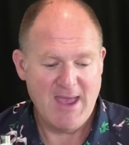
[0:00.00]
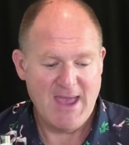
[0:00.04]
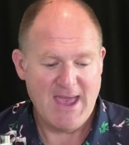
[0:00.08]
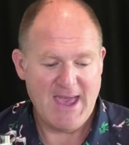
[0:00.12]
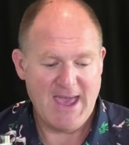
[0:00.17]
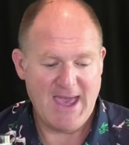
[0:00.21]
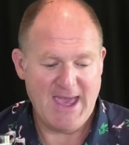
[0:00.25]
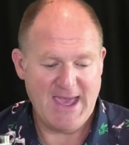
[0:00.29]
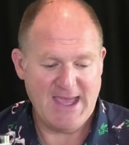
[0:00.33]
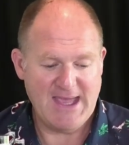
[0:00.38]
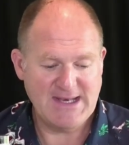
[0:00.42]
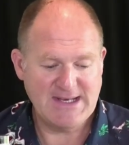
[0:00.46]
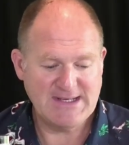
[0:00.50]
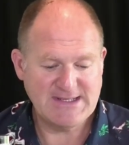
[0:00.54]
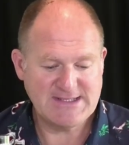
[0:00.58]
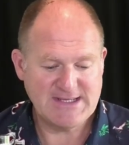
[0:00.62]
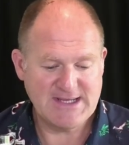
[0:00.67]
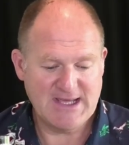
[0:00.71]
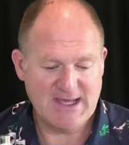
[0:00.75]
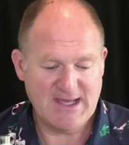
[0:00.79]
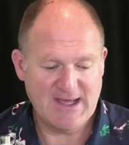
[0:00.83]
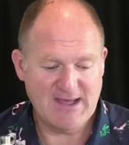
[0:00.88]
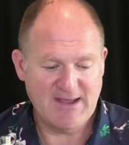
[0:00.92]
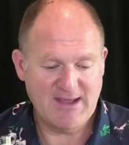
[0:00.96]
And
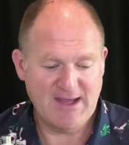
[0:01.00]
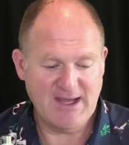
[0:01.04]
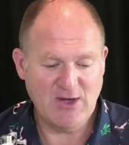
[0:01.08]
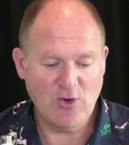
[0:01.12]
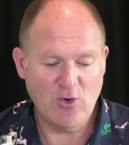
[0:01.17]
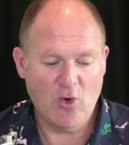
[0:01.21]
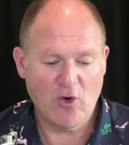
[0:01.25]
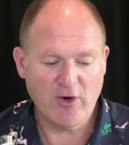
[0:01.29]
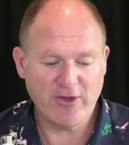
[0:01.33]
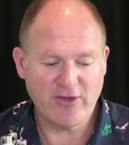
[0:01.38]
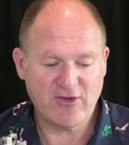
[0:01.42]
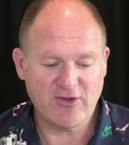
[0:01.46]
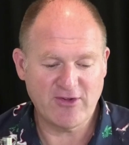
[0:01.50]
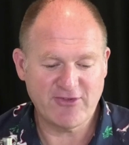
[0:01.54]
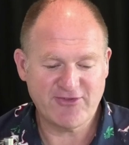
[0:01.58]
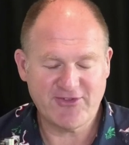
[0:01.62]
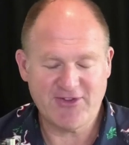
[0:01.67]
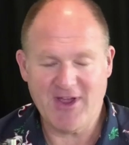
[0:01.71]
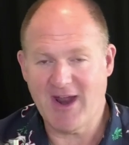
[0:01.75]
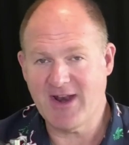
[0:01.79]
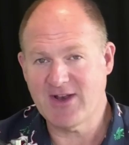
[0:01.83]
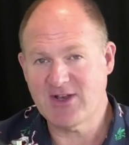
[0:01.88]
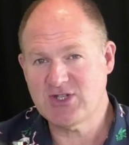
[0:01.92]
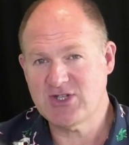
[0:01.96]
uh, in order to
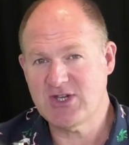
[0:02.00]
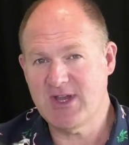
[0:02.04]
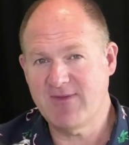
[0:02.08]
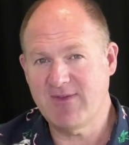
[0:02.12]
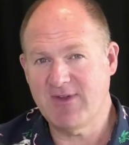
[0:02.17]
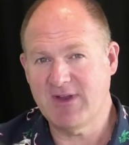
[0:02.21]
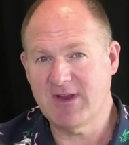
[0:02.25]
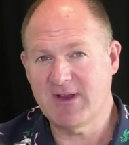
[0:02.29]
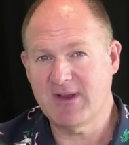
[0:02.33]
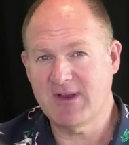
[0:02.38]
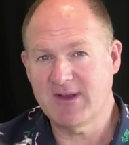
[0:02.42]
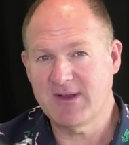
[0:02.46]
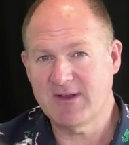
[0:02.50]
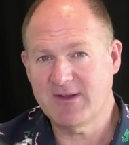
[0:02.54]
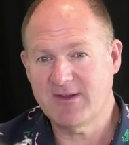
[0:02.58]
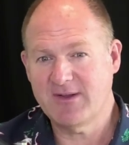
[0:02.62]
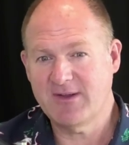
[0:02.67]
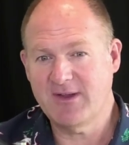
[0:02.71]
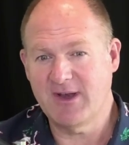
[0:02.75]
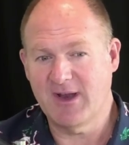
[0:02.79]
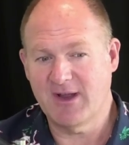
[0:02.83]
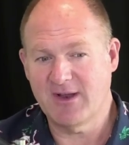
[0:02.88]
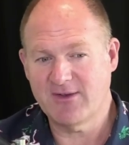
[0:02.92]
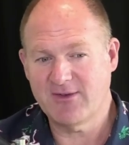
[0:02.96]
start achieving
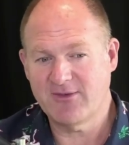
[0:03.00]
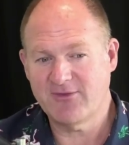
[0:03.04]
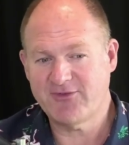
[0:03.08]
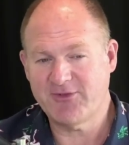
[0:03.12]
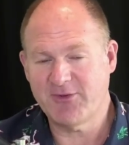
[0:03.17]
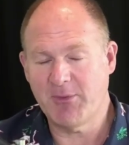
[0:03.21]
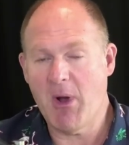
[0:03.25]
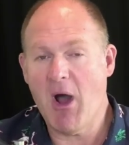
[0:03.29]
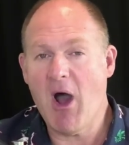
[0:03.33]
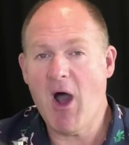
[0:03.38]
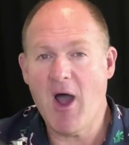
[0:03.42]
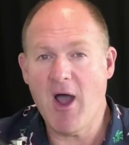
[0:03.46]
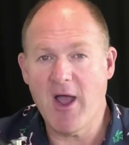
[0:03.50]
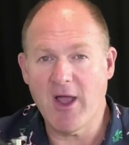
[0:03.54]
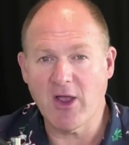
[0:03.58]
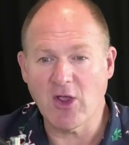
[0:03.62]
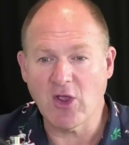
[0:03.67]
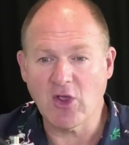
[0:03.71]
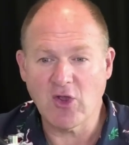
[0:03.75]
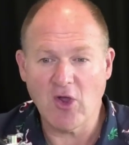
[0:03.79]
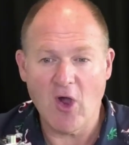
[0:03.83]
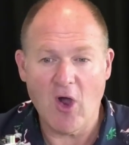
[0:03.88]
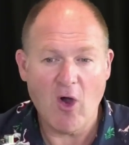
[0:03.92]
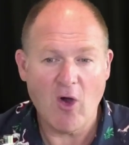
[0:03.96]
you know, some higher
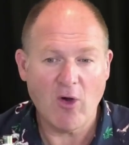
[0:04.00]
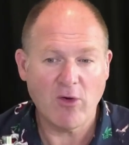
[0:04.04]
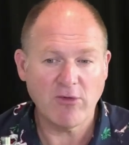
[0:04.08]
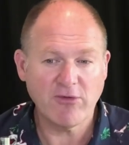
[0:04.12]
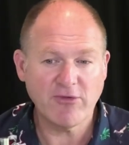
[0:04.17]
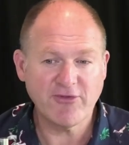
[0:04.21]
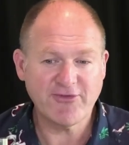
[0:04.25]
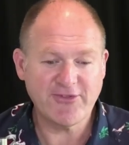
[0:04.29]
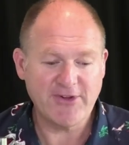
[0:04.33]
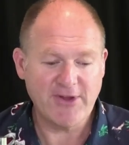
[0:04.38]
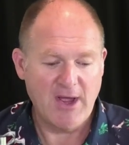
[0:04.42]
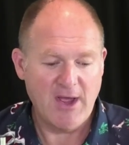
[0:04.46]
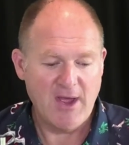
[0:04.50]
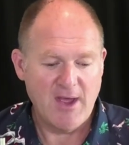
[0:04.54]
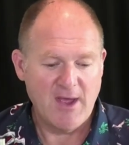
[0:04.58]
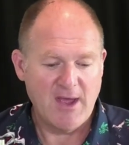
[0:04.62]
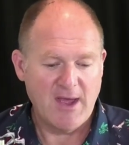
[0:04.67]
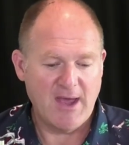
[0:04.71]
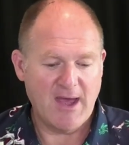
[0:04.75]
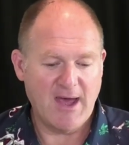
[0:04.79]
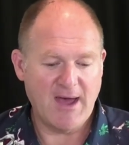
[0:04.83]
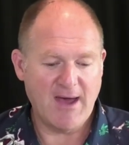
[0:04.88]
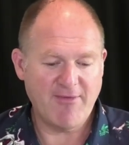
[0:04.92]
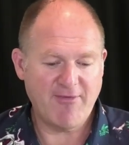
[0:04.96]
goals
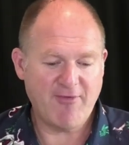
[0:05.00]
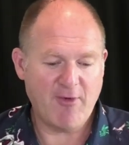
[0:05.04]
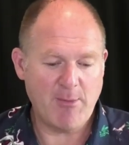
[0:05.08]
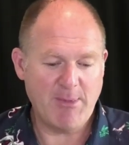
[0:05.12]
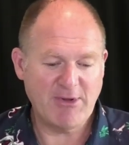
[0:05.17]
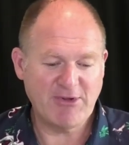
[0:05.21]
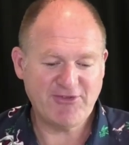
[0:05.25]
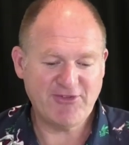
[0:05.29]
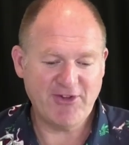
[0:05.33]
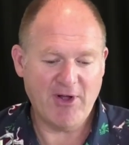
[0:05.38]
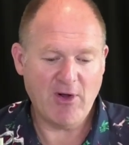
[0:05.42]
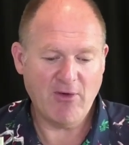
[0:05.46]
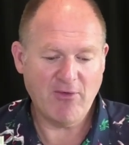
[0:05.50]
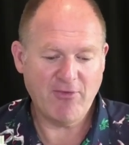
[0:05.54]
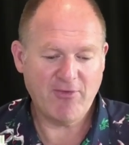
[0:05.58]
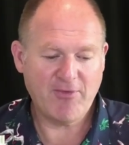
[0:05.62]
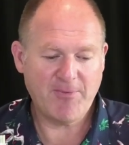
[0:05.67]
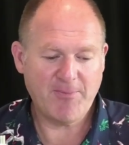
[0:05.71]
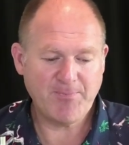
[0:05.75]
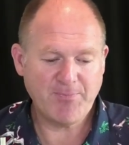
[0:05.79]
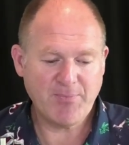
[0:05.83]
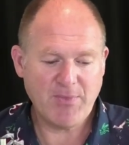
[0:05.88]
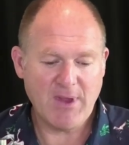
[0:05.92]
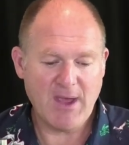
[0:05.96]
uh, for myself,
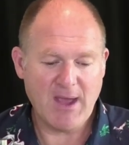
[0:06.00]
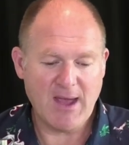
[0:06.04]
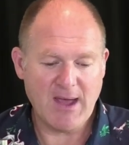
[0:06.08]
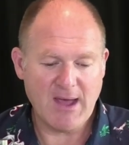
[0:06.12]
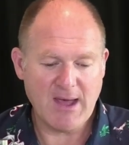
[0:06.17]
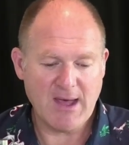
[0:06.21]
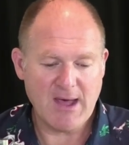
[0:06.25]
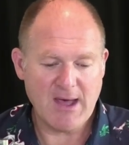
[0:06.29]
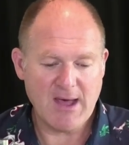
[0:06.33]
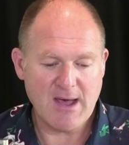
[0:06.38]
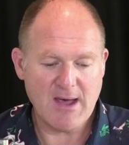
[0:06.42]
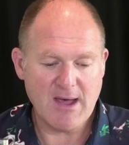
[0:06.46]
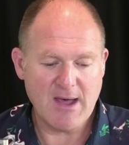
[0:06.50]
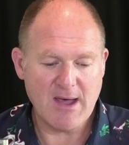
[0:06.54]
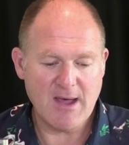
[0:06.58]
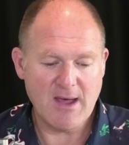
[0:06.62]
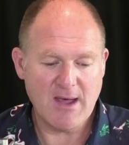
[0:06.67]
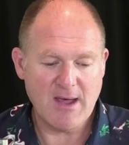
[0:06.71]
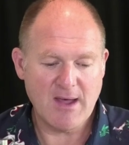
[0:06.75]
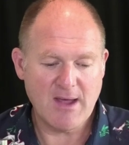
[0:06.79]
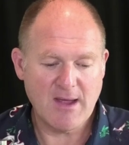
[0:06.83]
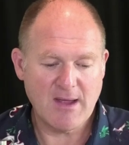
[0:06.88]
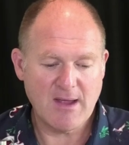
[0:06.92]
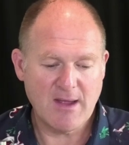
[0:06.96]

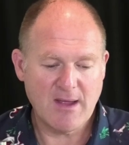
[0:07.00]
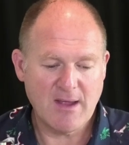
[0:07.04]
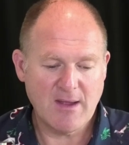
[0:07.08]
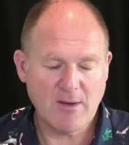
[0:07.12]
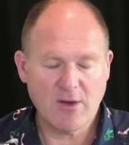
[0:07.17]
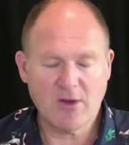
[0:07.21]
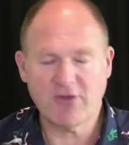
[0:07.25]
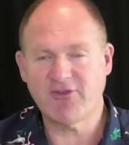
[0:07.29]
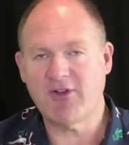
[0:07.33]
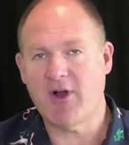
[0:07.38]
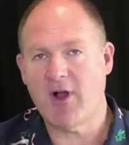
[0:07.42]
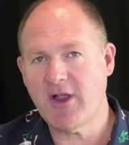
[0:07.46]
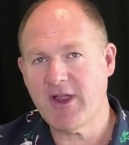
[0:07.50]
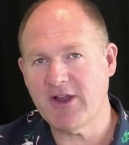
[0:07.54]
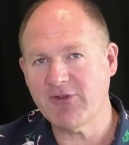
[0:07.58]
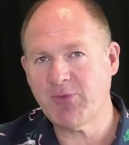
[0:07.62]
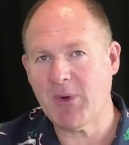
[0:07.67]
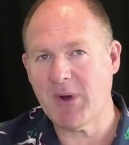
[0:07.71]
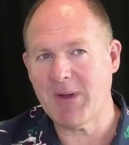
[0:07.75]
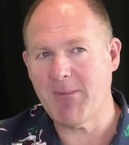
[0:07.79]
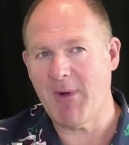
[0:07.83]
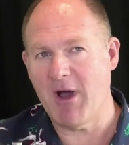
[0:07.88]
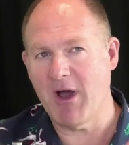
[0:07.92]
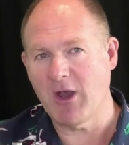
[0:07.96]
because uh, I guess
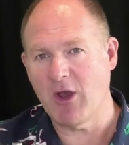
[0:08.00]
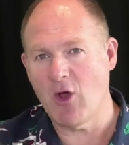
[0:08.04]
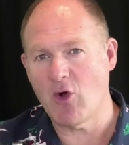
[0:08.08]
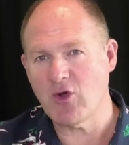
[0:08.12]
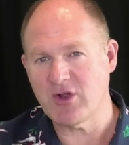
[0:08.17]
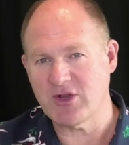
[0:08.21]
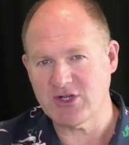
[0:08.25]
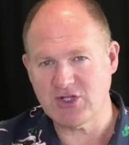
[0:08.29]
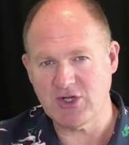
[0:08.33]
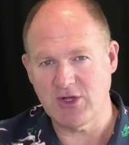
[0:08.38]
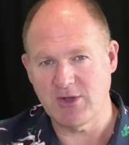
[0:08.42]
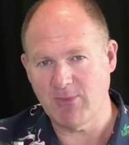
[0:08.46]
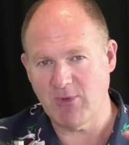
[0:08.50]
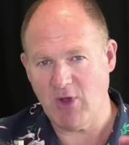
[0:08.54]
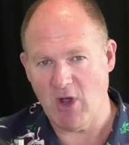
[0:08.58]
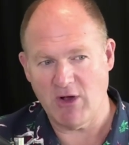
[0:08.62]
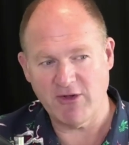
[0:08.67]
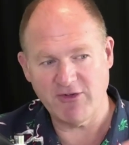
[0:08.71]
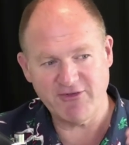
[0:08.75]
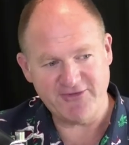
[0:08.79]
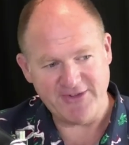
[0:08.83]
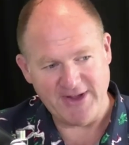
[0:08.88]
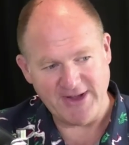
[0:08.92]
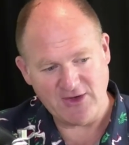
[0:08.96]
one of my longer term
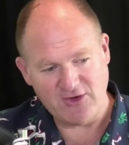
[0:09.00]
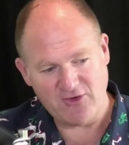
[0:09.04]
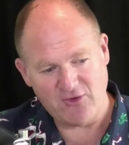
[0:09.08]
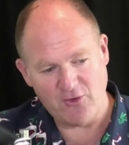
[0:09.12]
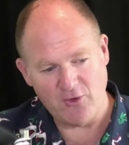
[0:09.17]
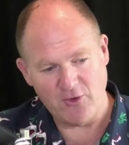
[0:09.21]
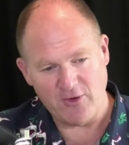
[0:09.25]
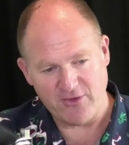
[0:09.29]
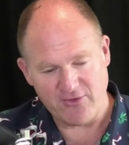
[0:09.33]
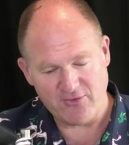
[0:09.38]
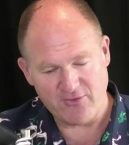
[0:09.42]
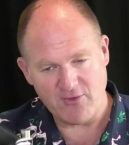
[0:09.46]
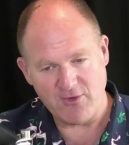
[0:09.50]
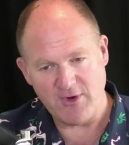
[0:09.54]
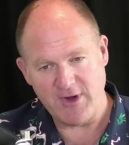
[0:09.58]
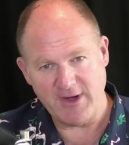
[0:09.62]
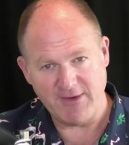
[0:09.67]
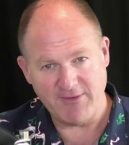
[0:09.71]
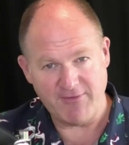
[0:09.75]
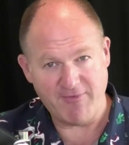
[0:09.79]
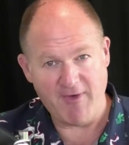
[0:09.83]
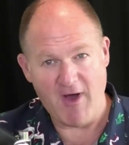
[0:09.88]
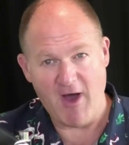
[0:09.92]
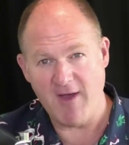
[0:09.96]
goals, say two to three to
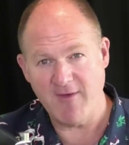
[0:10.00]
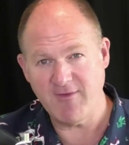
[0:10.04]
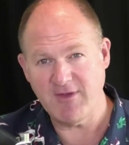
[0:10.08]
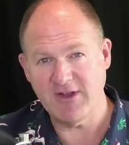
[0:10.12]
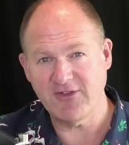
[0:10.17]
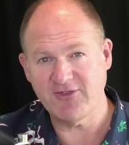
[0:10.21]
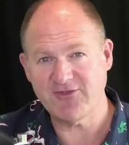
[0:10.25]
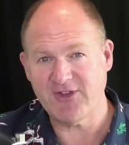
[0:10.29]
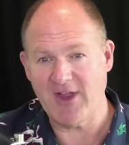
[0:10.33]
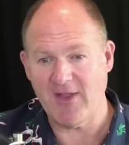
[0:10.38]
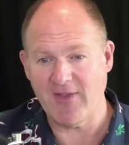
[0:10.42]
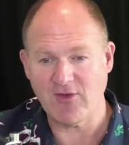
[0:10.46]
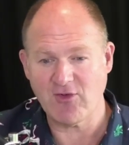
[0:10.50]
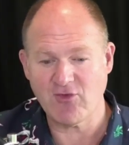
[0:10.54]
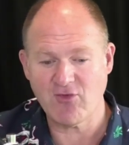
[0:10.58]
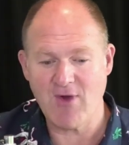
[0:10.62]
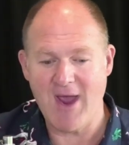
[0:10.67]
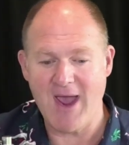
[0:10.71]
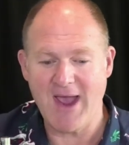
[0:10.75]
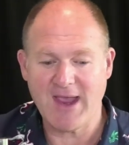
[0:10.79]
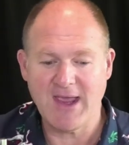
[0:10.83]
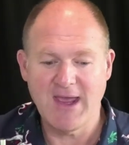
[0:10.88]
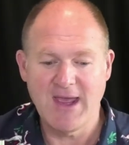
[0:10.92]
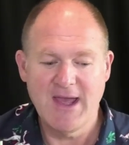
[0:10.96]
five years down the
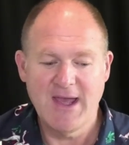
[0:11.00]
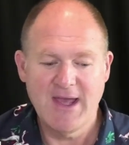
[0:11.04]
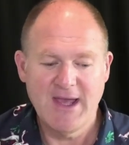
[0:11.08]
track,